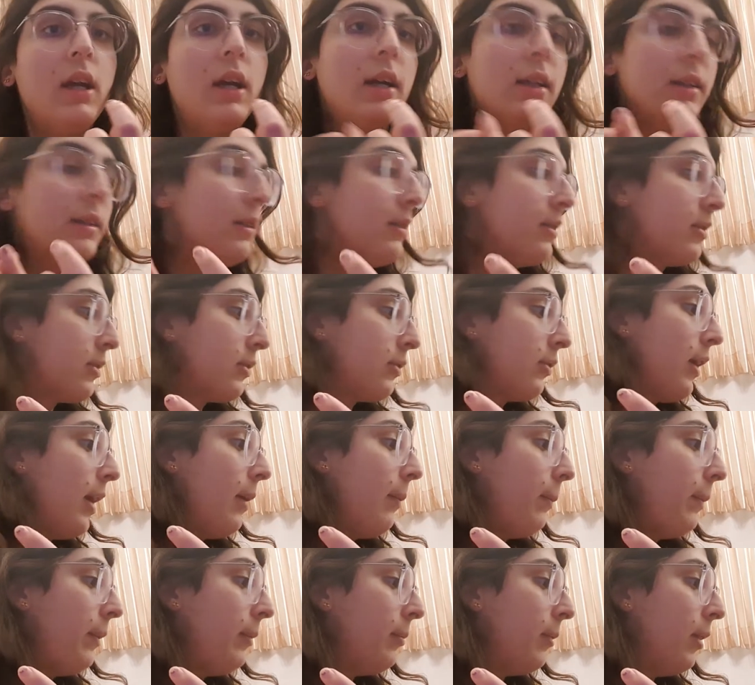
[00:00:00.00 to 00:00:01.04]
This
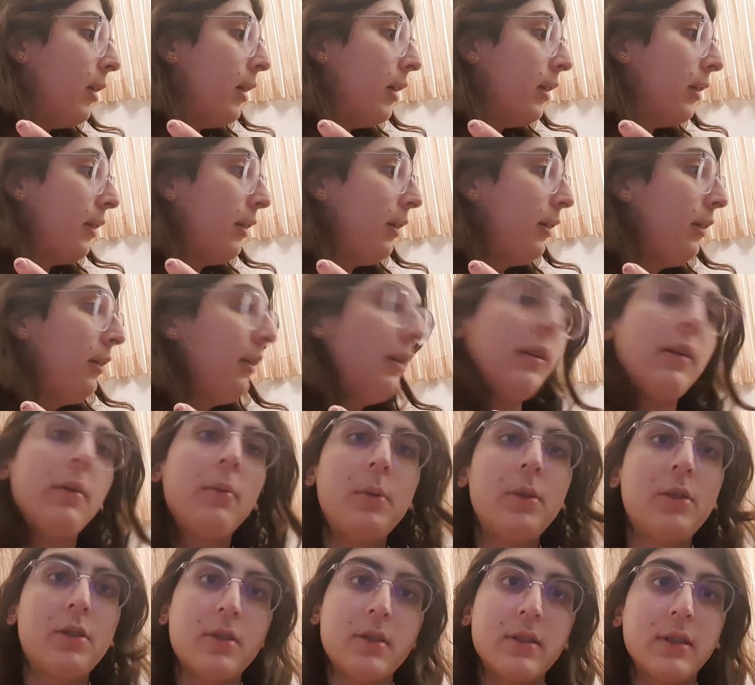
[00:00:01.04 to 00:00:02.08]
crappy motor,
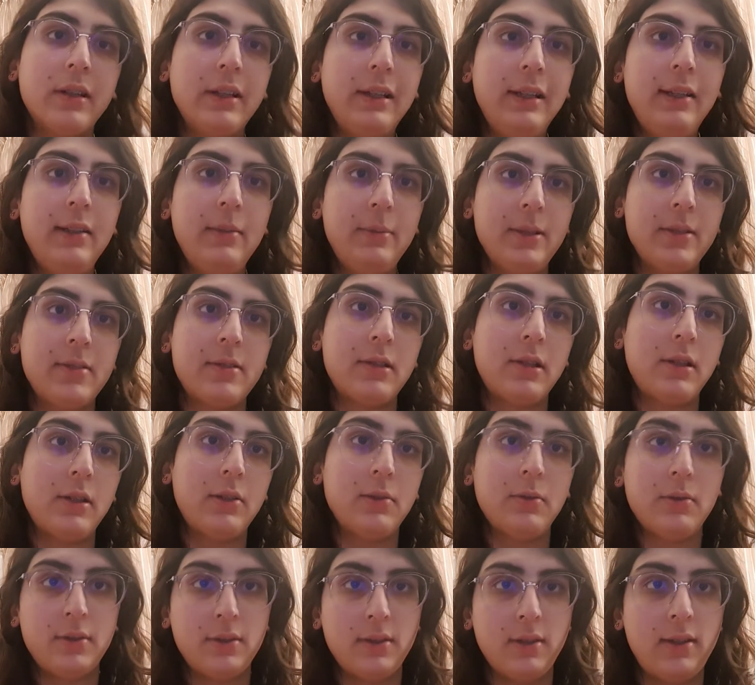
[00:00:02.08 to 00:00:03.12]
which is a little bit slow,
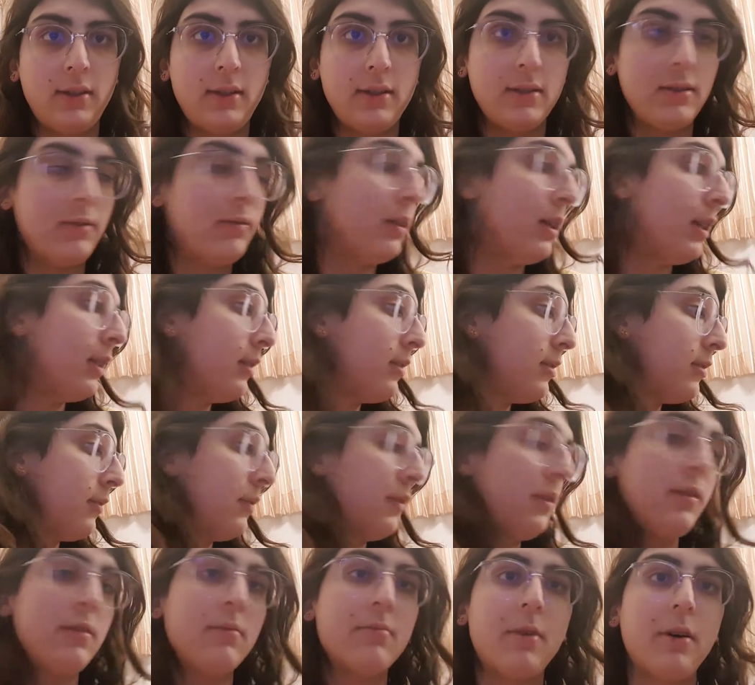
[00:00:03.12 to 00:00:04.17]
is a disadvantage of
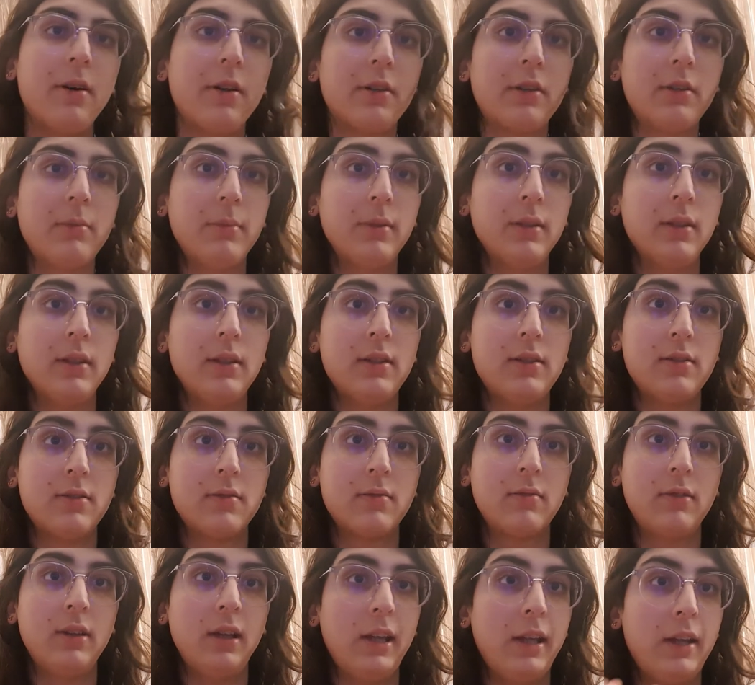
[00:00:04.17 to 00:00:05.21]
this motor, but it's
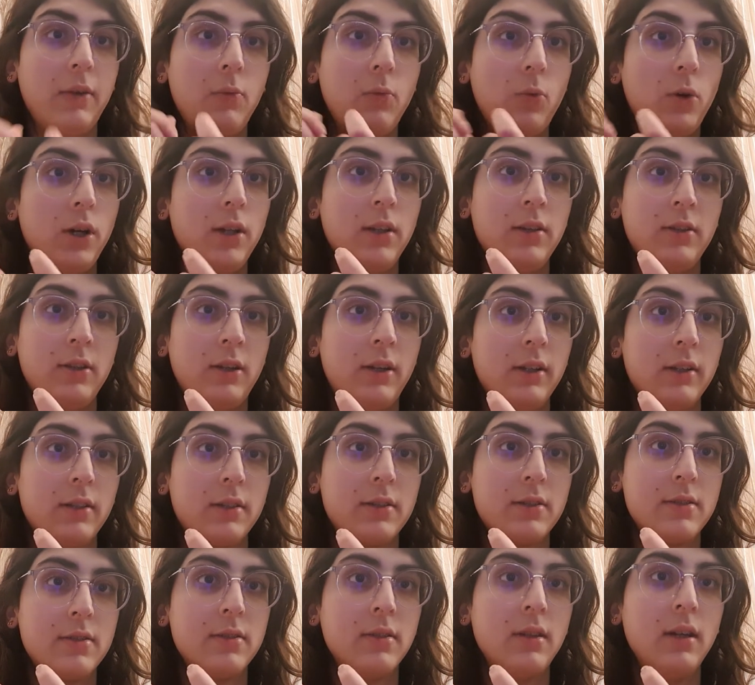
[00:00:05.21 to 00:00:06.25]
like
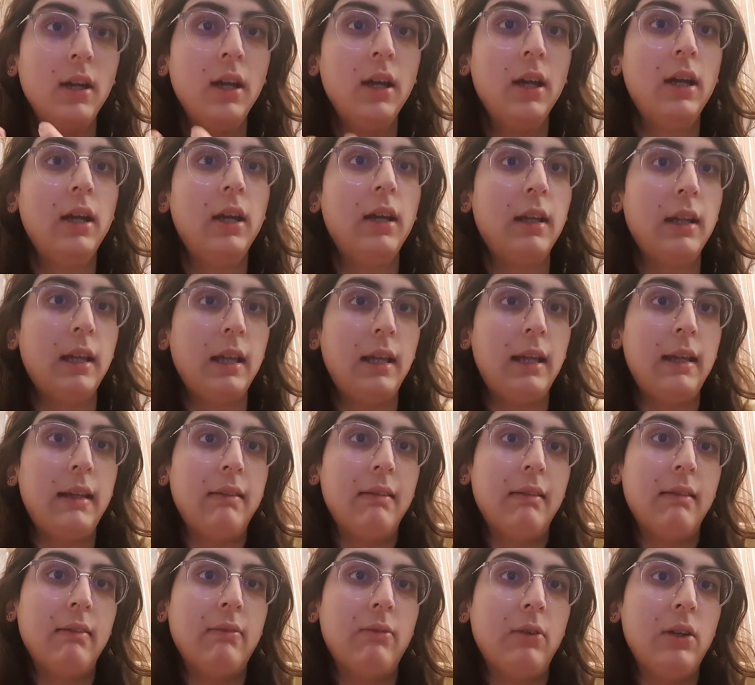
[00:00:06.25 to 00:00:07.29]
$1. And
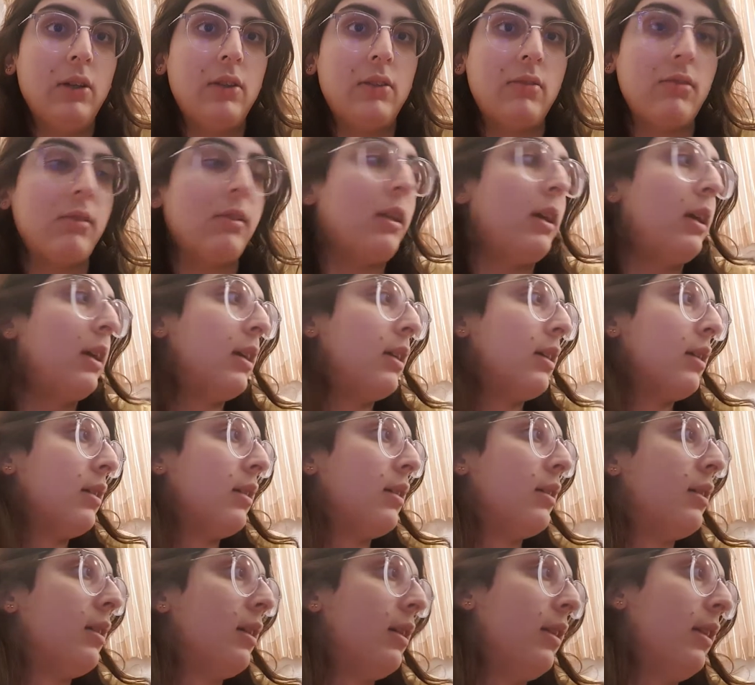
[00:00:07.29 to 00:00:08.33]
what's
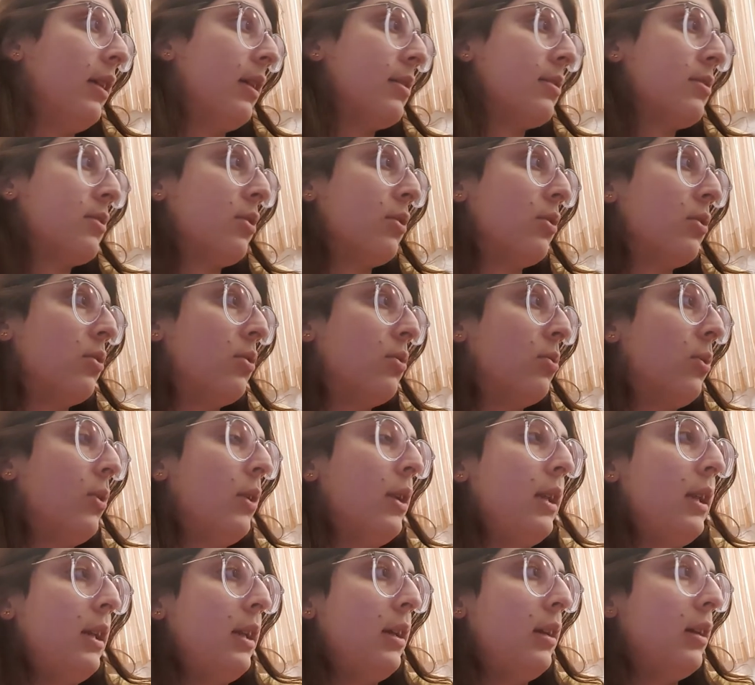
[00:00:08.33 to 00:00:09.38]
an extra
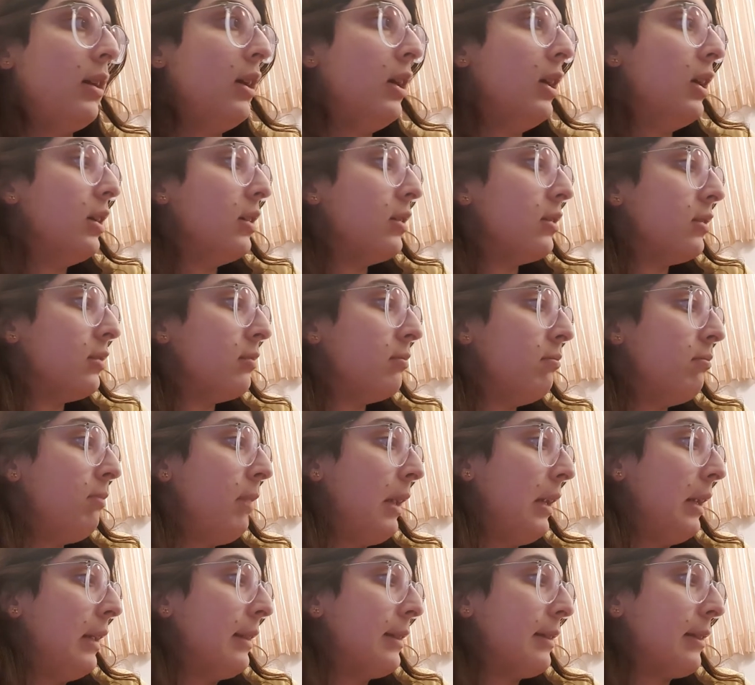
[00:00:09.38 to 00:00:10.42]
20
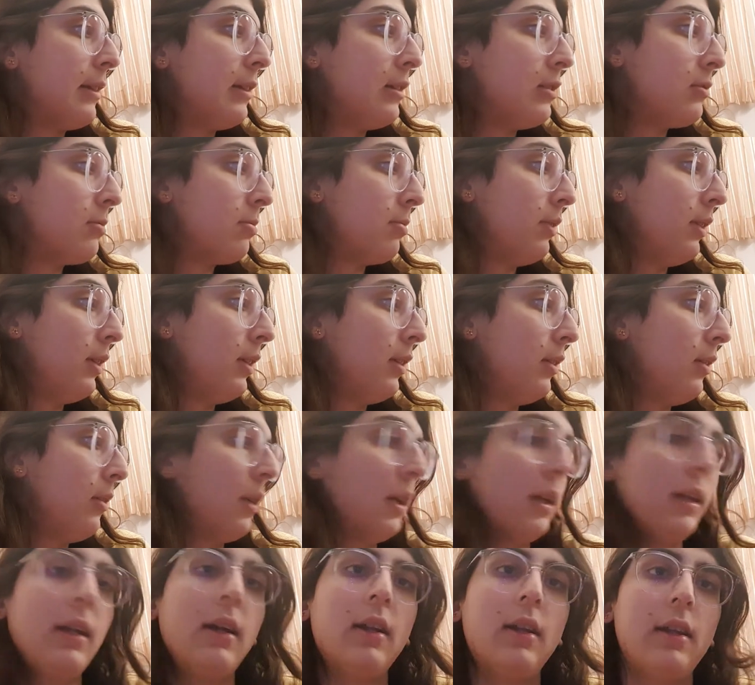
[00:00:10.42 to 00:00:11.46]
minutes each print?
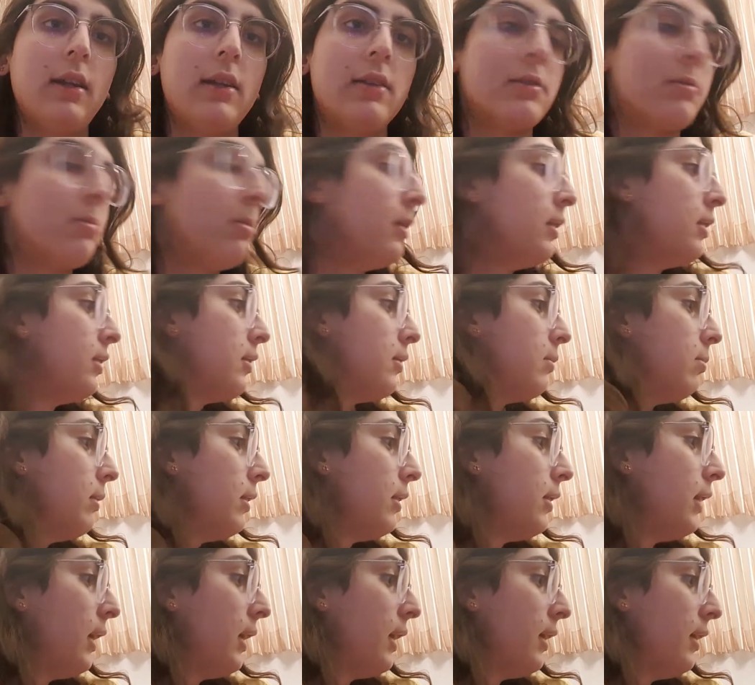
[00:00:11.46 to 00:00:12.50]
Okay, not each print,
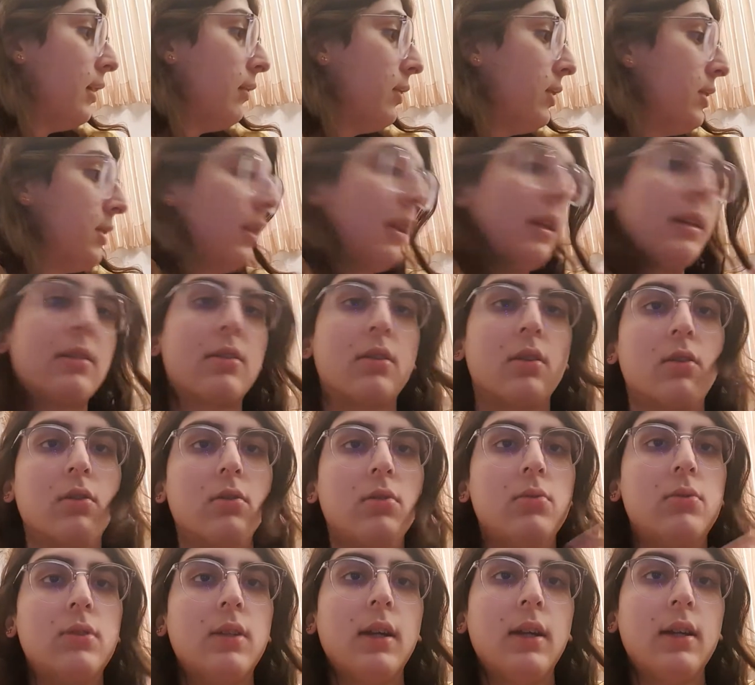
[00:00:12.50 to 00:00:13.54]
but what's an extra
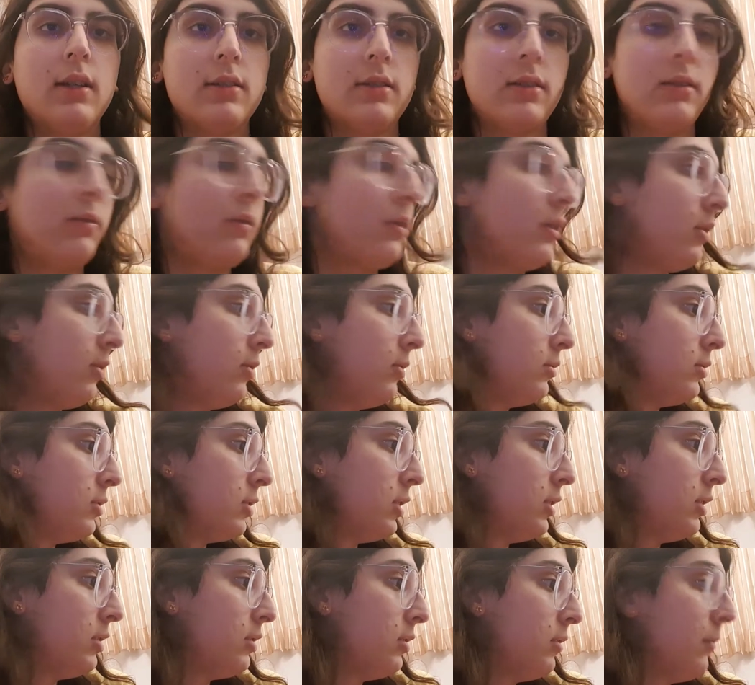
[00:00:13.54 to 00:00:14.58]
2 seconds in every tool
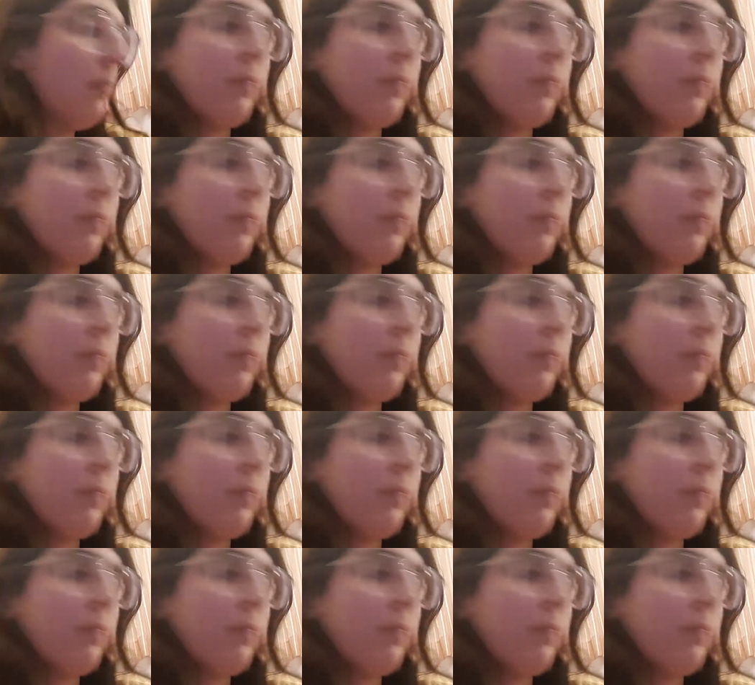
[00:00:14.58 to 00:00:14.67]
change?